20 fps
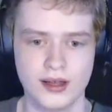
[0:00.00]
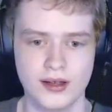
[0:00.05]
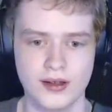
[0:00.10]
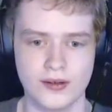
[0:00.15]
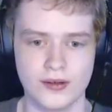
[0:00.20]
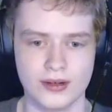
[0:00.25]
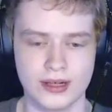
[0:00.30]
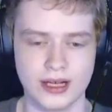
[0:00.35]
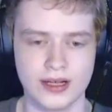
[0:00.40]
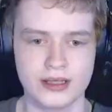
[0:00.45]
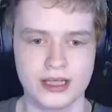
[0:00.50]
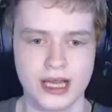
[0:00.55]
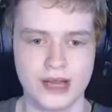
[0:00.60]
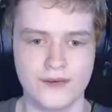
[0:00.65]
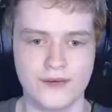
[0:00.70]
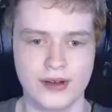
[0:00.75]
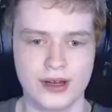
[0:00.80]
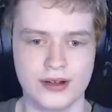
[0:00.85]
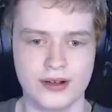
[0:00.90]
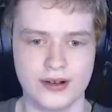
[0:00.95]
Now that I
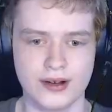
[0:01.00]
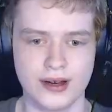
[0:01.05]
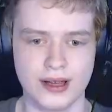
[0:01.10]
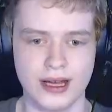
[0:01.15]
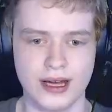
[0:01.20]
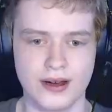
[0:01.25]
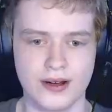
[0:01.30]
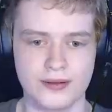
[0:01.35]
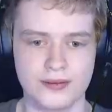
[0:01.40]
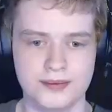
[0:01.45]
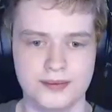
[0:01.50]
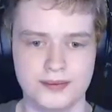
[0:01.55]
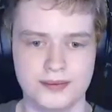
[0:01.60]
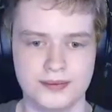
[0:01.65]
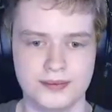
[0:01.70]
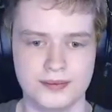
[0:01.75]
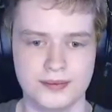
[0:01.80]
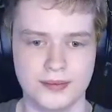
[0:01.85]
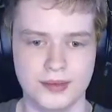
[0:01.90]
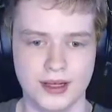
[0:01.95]
figured it out.
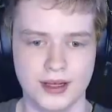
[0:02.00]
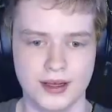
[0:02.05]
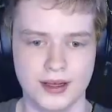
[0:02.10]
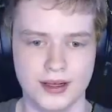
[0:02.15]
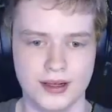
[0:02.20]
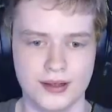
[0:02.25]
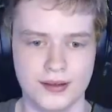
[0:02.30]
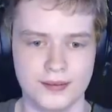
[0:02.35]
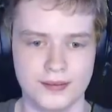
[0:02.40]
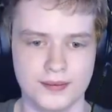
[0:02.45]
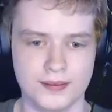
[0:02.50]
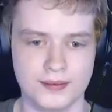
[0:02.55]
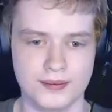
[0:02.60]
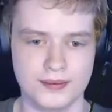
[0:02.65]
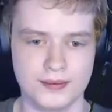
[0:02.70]
Um.